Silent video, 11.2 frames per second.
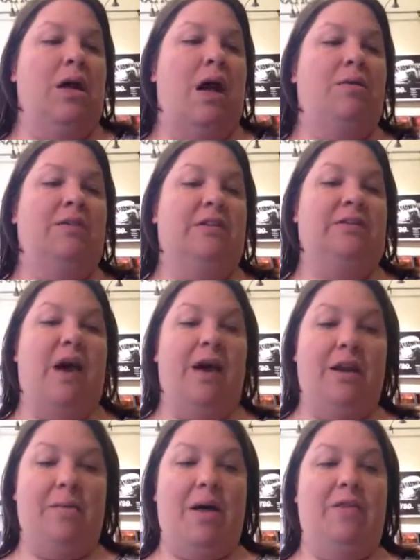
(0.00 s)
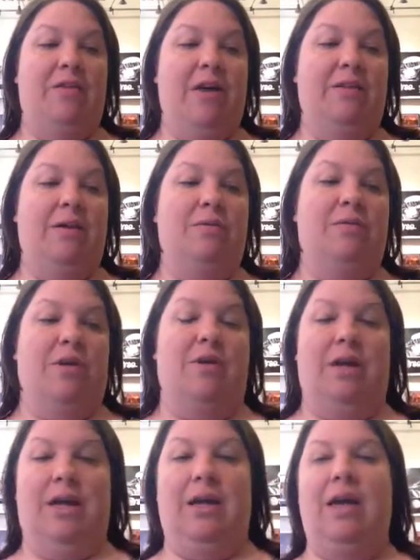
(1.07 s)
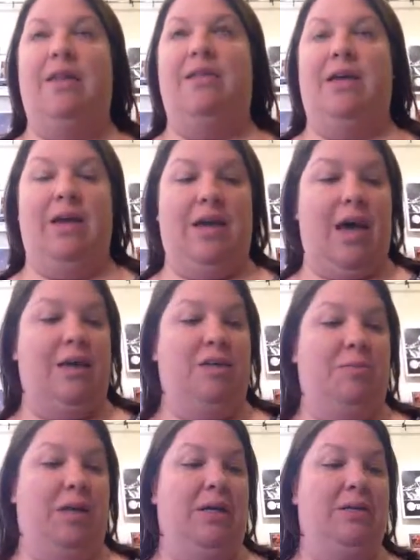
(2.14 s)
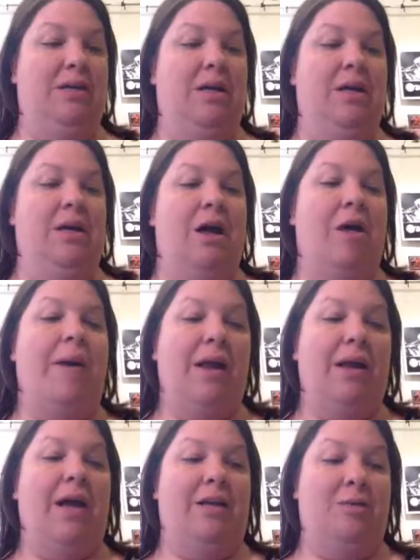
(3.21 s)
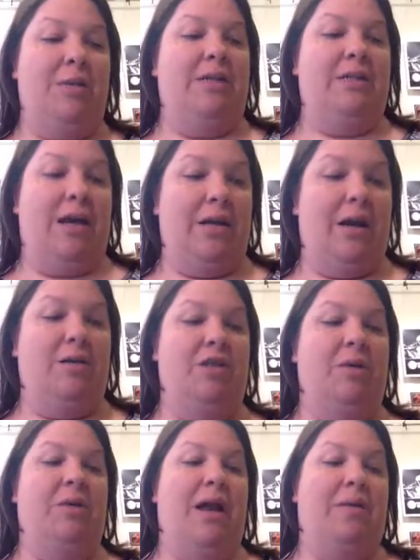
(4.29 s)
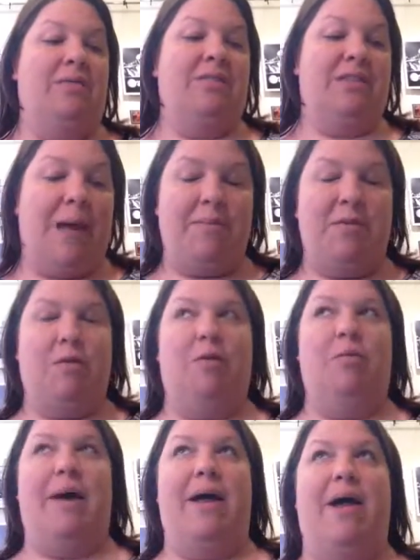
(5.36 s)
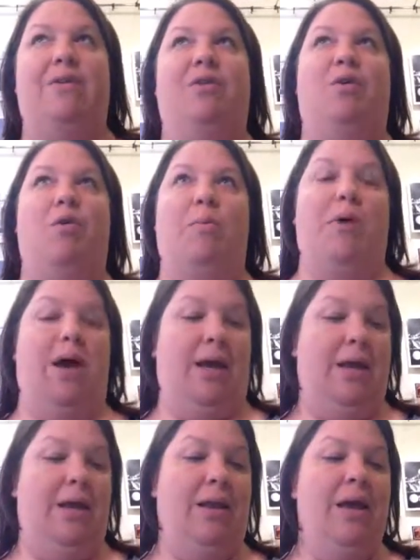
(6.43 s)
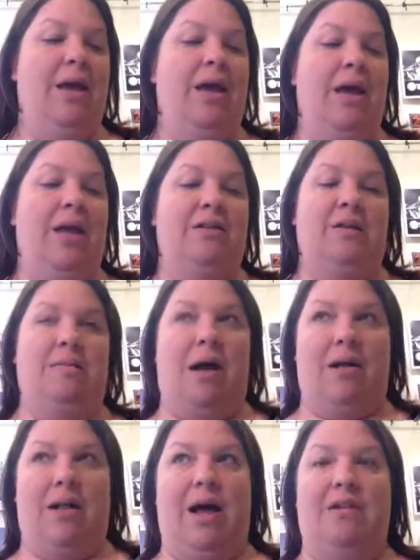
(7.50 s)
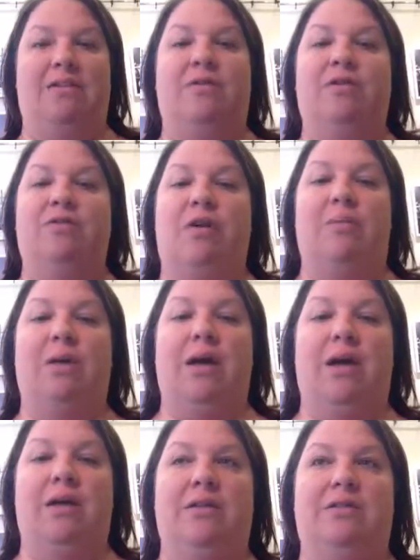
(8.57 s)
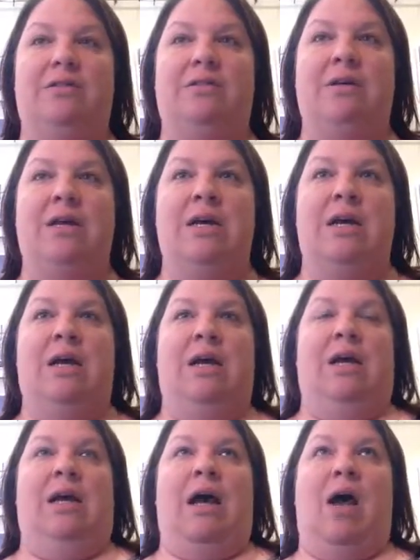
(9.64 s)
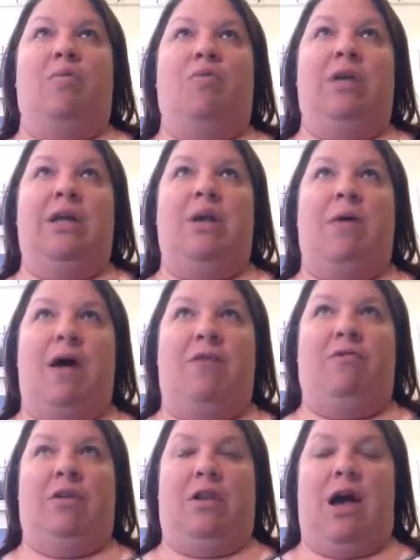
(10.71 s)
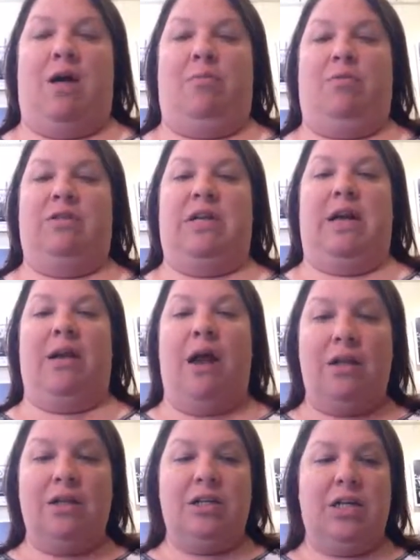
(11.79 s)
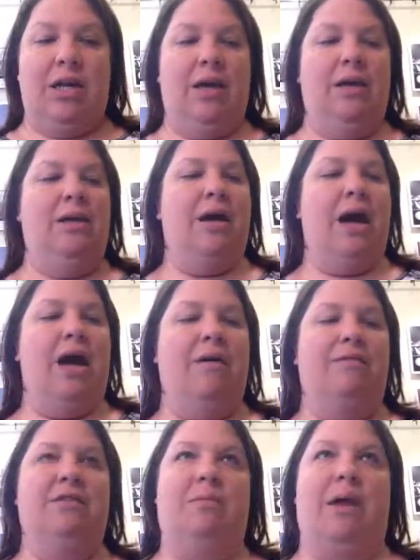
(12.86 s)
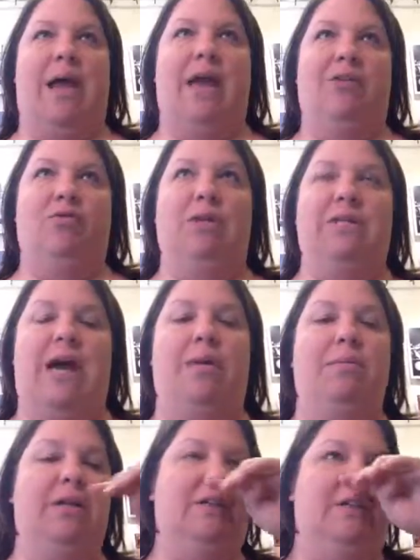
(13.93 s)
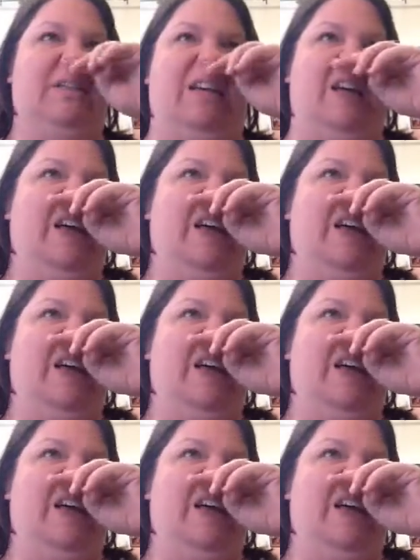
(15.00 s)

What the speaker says: I was excited about the things I was learning in the engagement in technology, but I was skeptical about how to incorporate it into my class. First of all, because I really don't have reliable technology. I have some Android tablets.